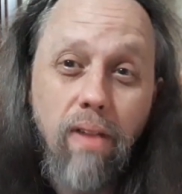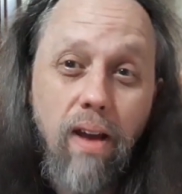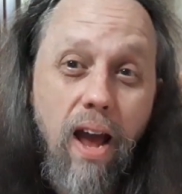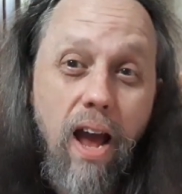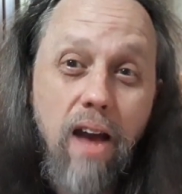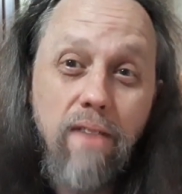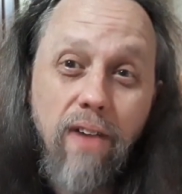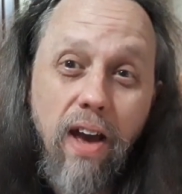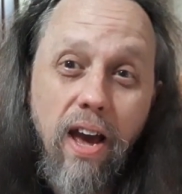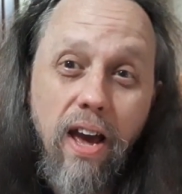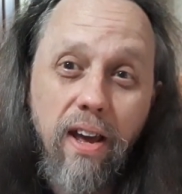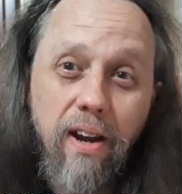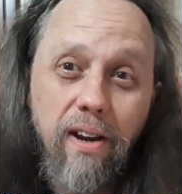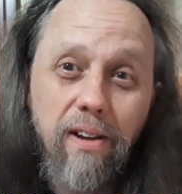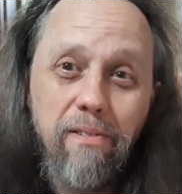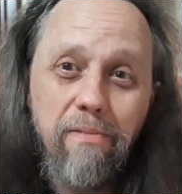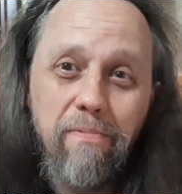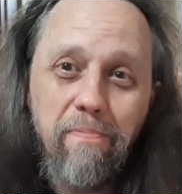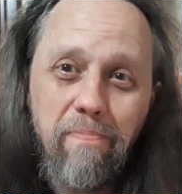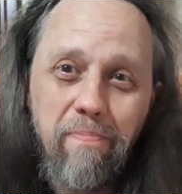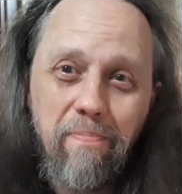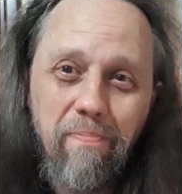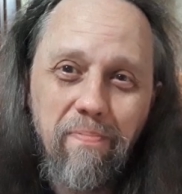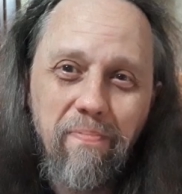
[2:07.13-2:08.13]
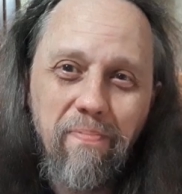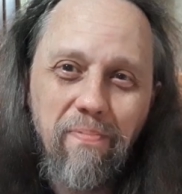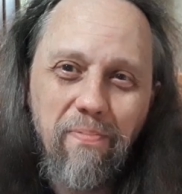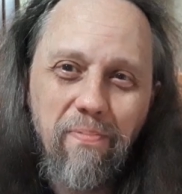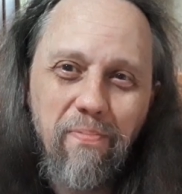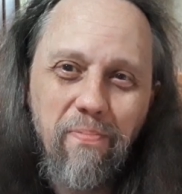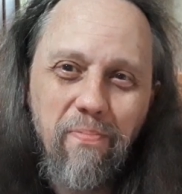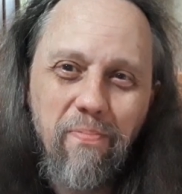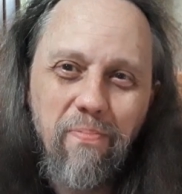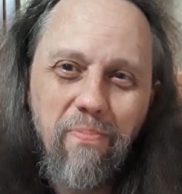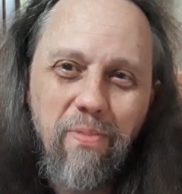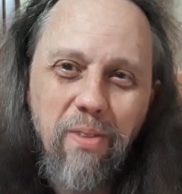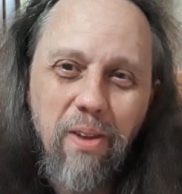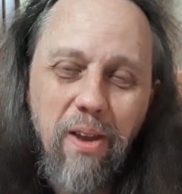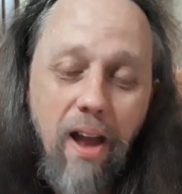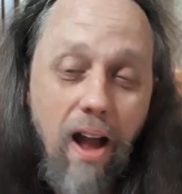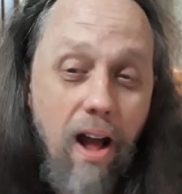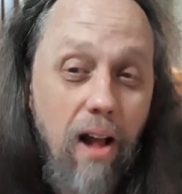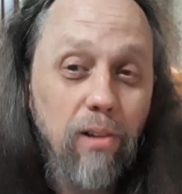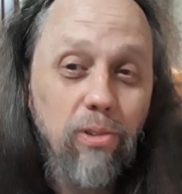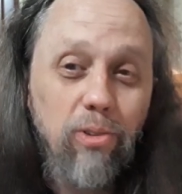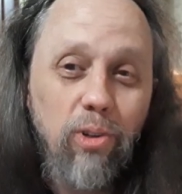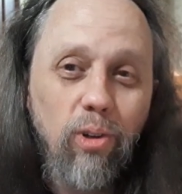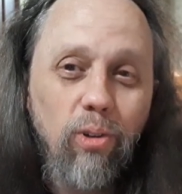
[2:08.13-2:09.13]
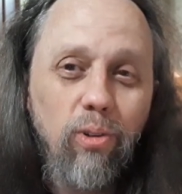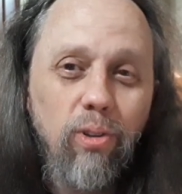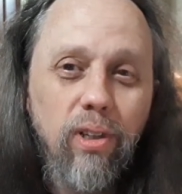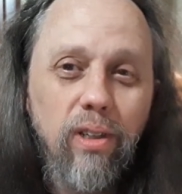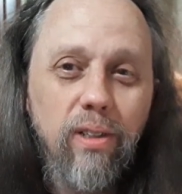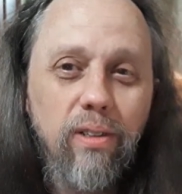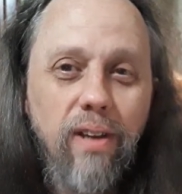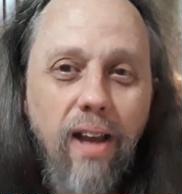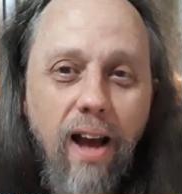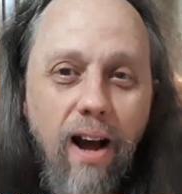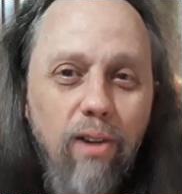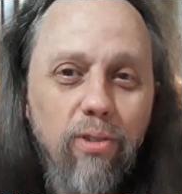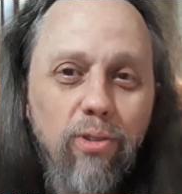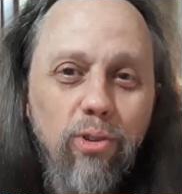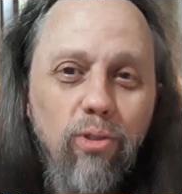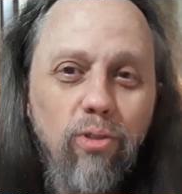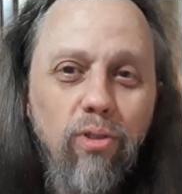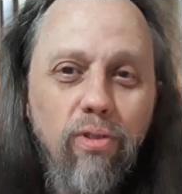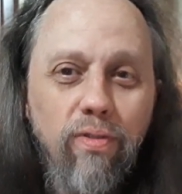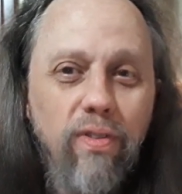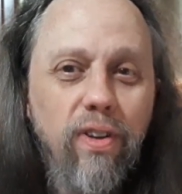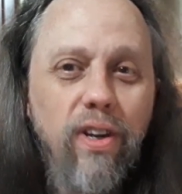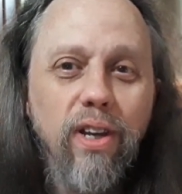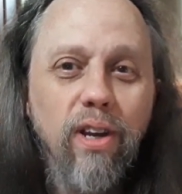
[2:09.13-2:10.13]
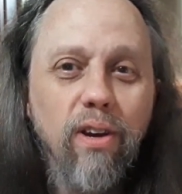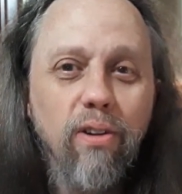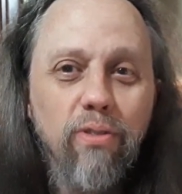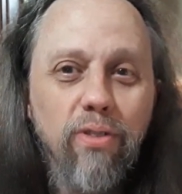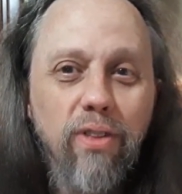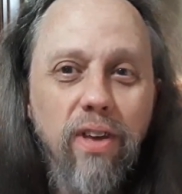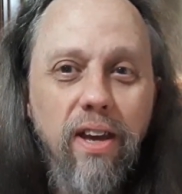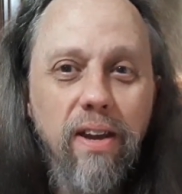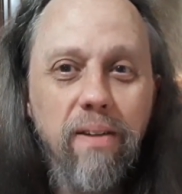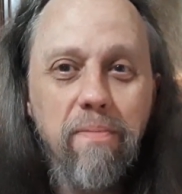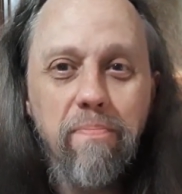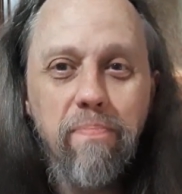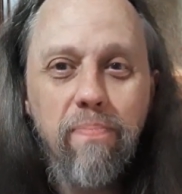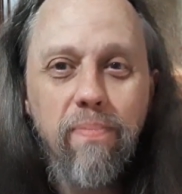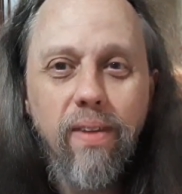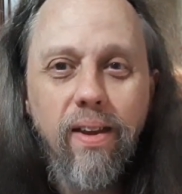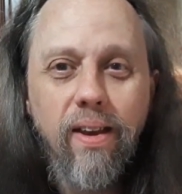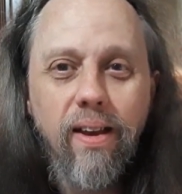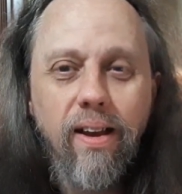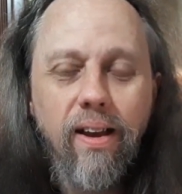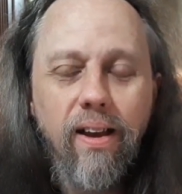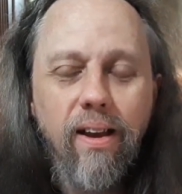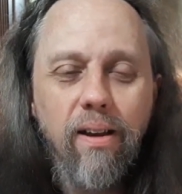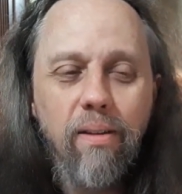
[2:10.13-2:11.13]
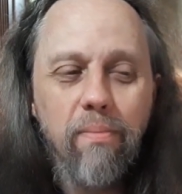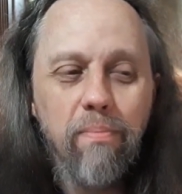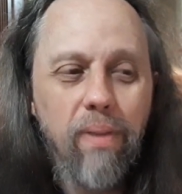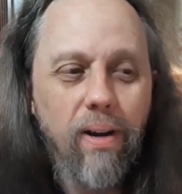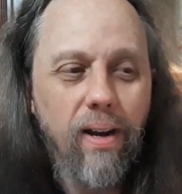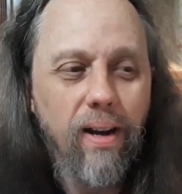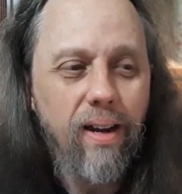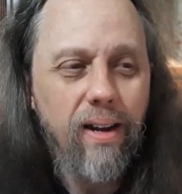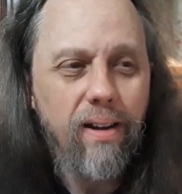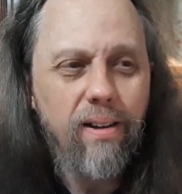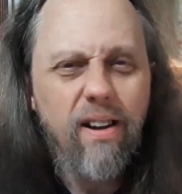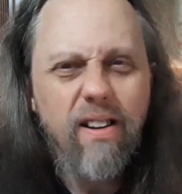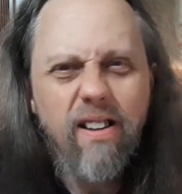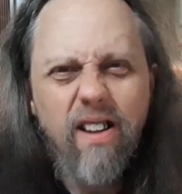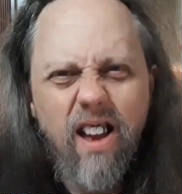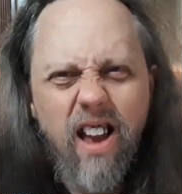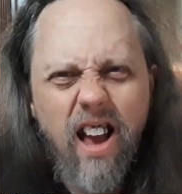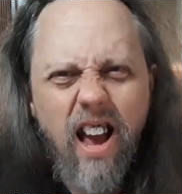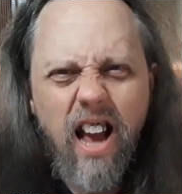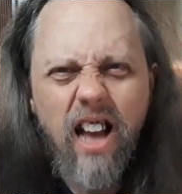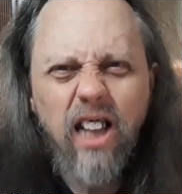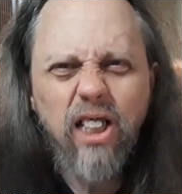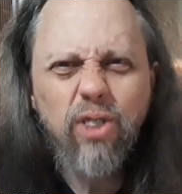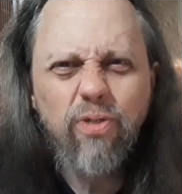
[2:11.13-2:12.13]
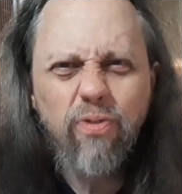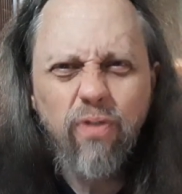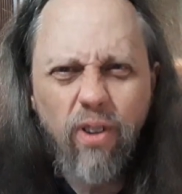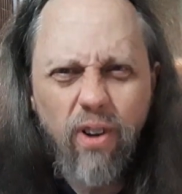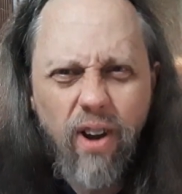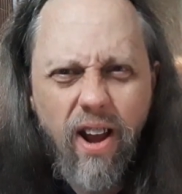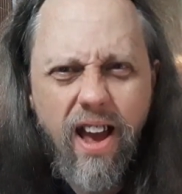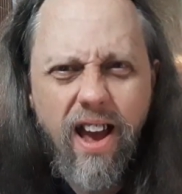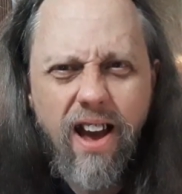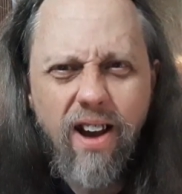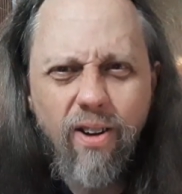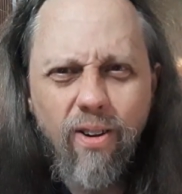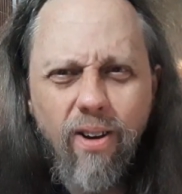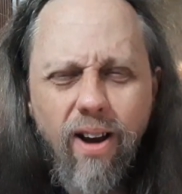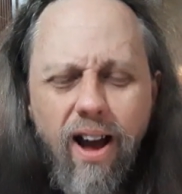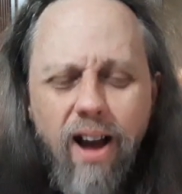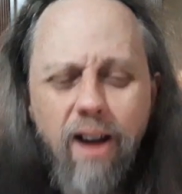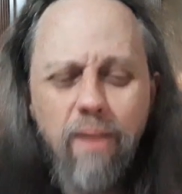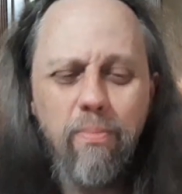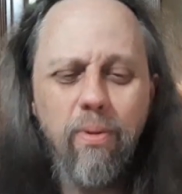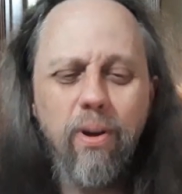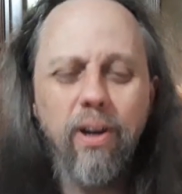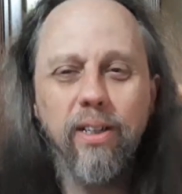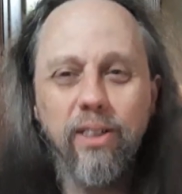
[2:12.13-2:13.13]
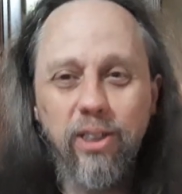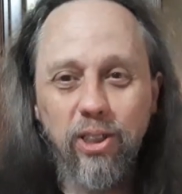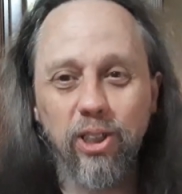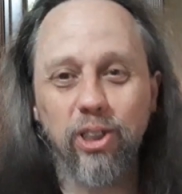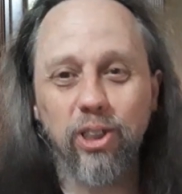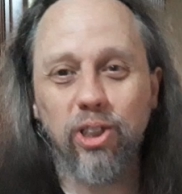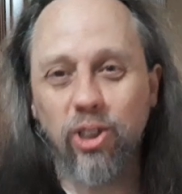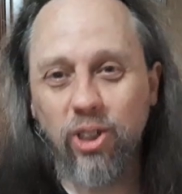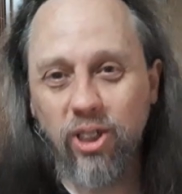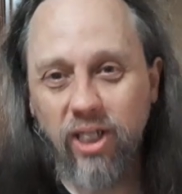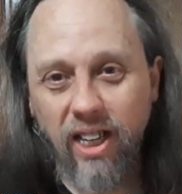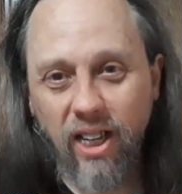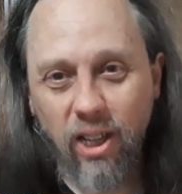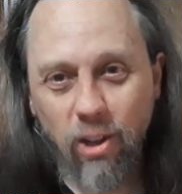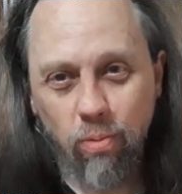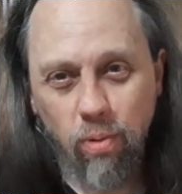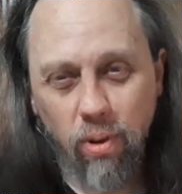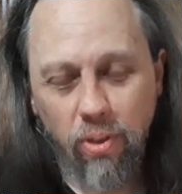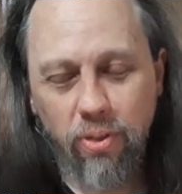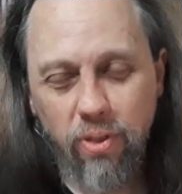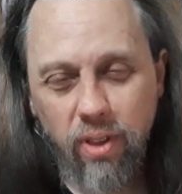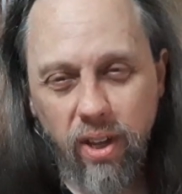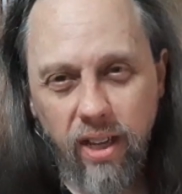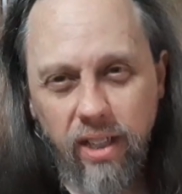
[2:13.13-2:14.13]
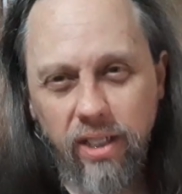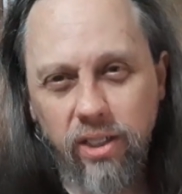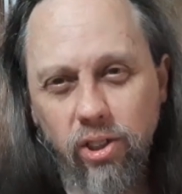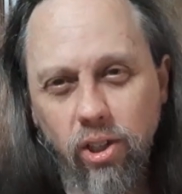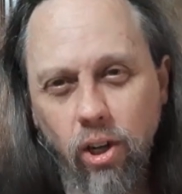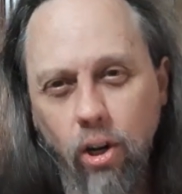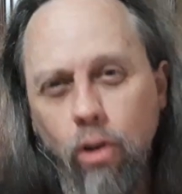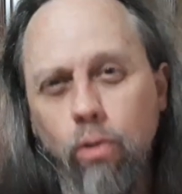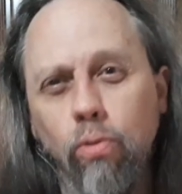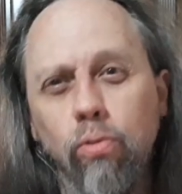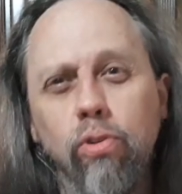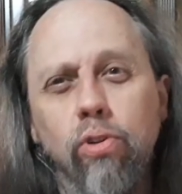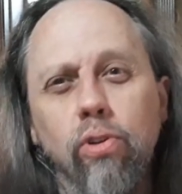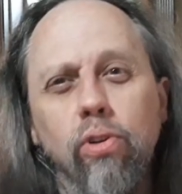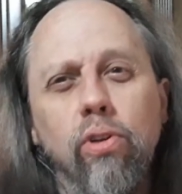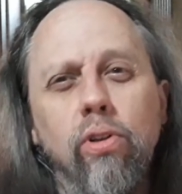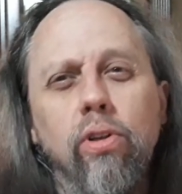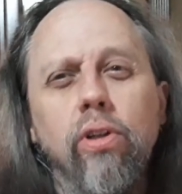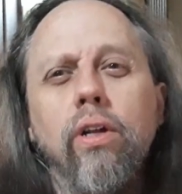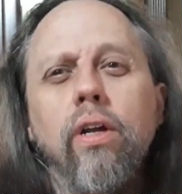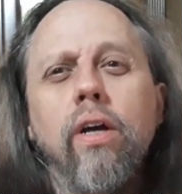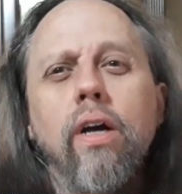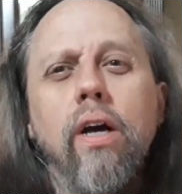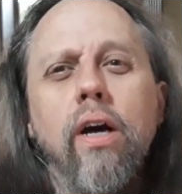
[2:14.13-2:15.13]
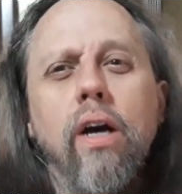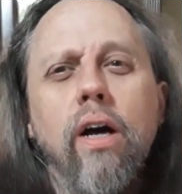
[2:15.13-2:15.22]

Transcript: at it. I'll do the video then. But as for now, I'm going to just stick with these local